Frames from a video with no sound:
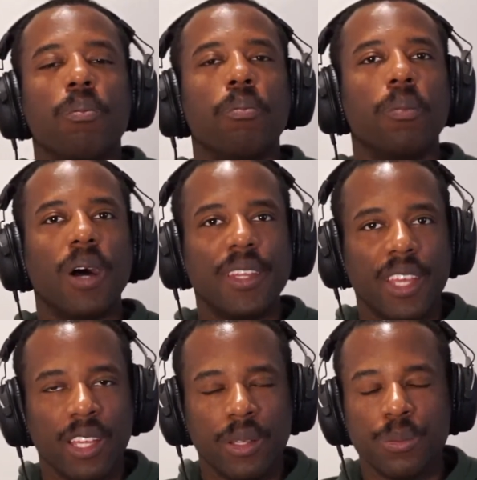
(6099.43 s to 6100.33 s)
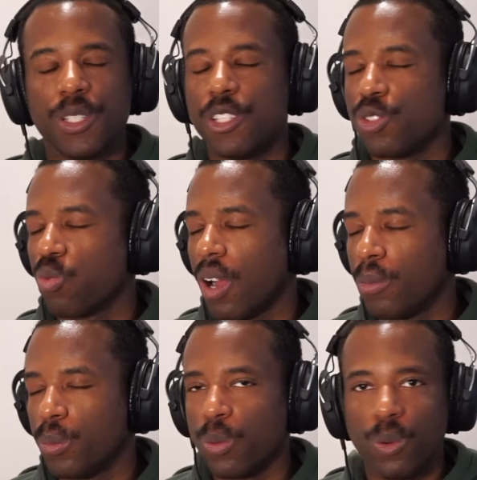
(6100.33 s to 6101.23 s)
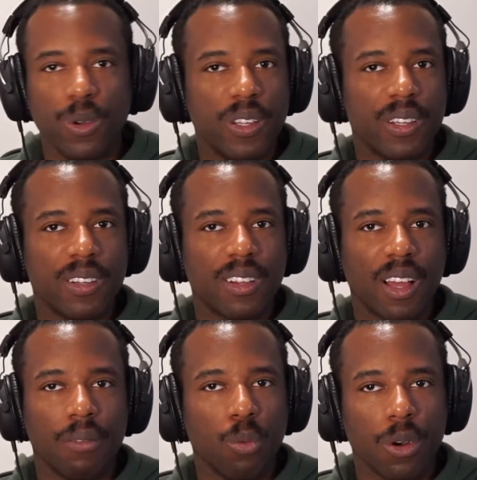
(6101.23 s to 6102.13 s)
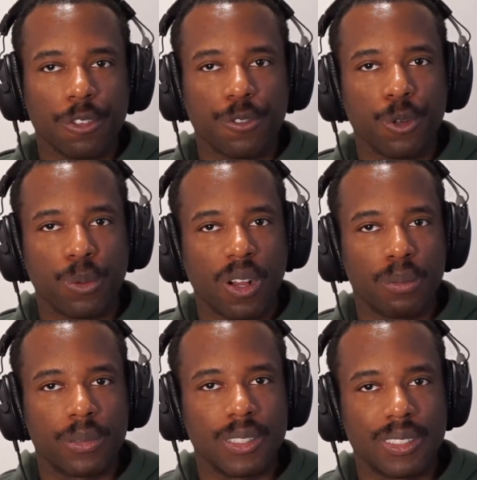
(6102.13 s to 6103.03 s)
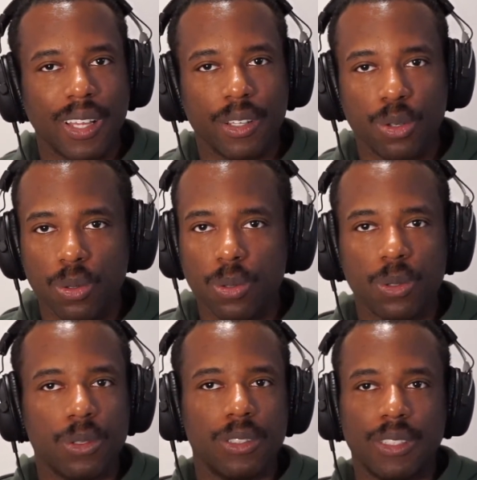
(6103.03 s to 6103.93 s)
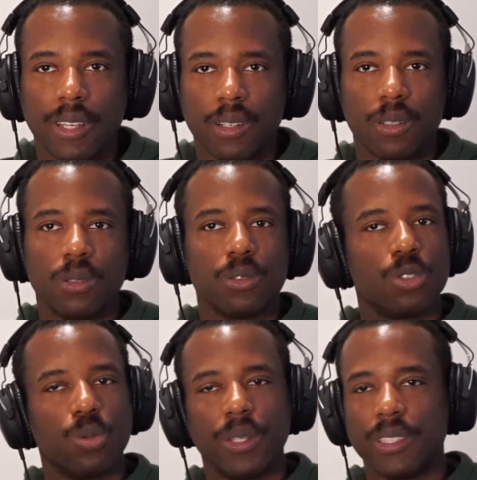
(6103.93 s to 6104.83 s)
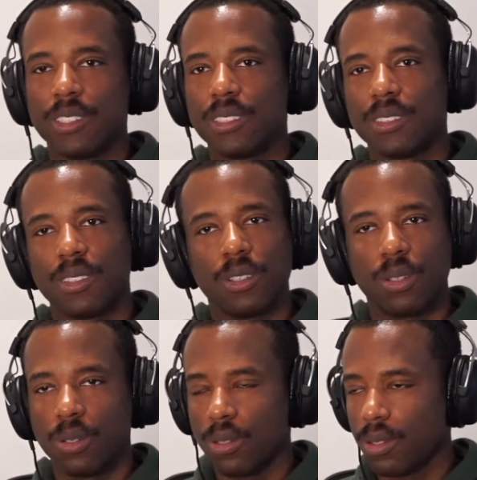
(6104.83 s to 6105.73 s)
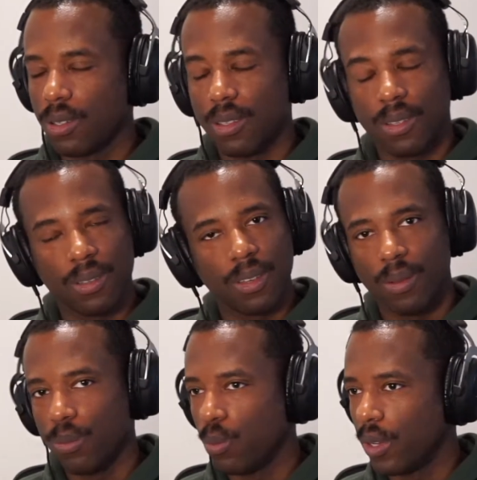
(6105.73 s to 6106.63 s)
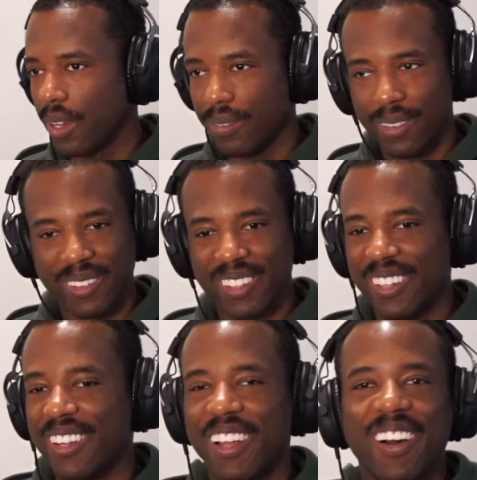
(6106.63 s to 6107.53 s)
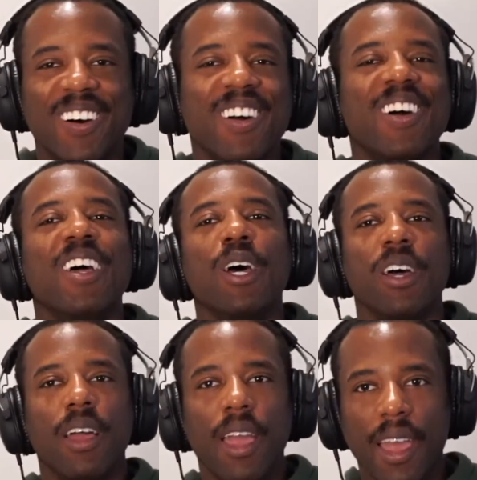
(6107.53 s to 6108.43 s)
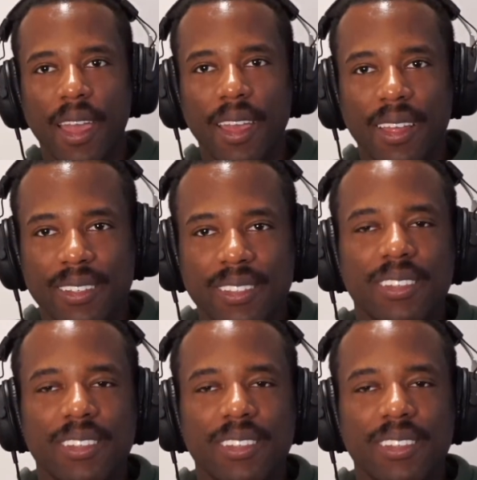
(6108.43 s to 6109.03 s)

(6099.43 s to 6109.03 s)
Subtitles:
My name is Rami Pruitt. I've worked for companies like Google, Dell, Twitch, whatever, And